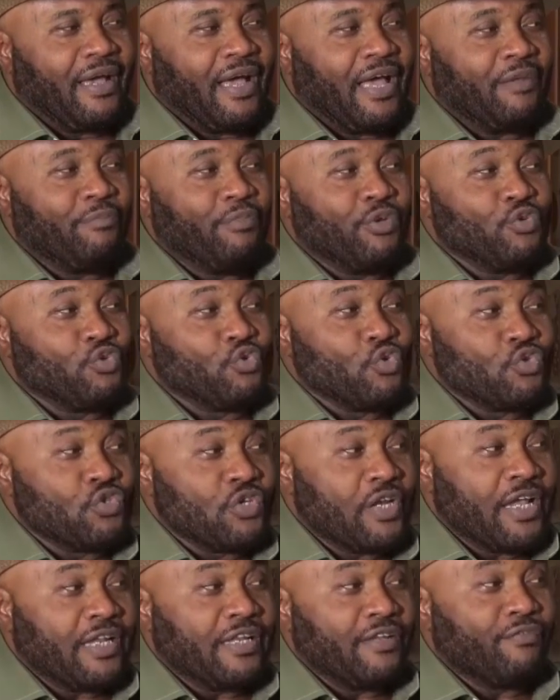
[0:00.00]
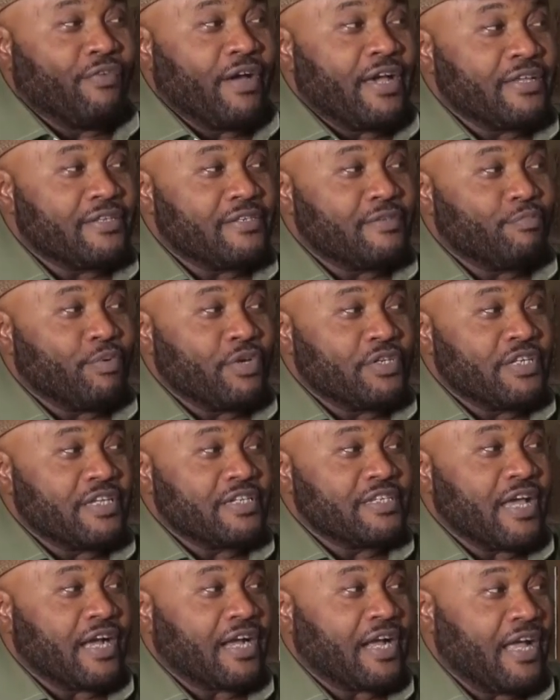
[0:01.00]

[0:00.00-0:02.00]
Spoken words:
had been chosen as the vice presidential